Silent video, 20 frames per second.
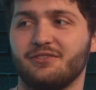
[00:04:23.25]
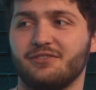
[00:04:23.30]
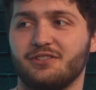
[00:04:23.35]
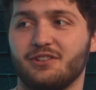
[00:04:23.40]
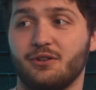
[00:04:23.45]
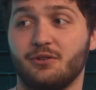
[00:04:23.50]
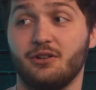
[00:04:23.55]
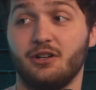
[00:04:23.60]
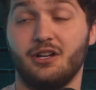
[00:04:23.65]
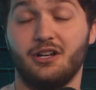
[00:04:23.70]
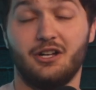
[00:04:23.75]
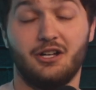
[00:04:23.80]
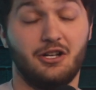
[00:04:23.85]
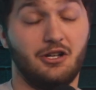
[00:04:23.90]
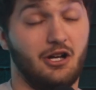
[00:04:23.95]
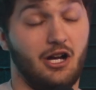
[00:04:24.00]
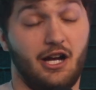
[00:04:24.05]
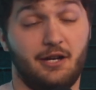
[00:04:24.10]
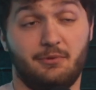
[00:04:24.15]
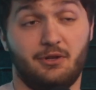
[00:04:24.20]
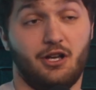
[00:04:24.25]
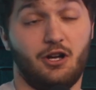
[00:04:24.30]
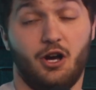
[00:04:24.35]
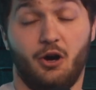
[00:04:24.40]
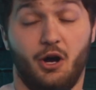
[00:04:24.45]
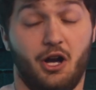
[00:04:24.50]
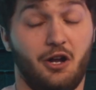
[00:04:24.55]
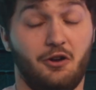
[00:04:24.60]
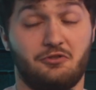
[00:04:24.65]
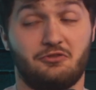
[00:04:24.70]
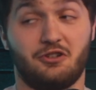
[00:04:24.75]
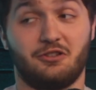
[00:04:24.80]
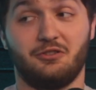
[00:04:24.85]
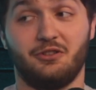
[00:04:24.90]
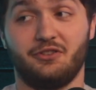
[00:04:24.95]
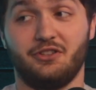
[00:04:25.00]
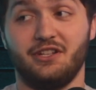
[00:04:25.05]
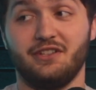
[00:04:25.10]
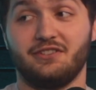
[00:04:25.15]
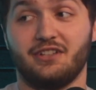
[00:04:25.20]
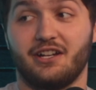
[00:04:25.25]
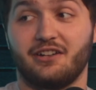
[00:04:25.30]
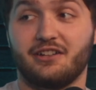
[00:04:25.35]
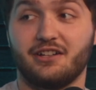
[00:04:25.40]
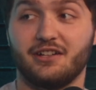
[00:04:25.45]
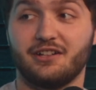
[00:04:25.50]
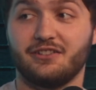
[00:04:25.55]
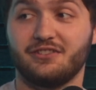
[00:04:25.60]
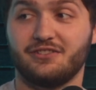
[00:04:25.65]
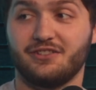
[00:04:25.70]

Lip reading: So I'd be like, oh, I don't struggle in these areas.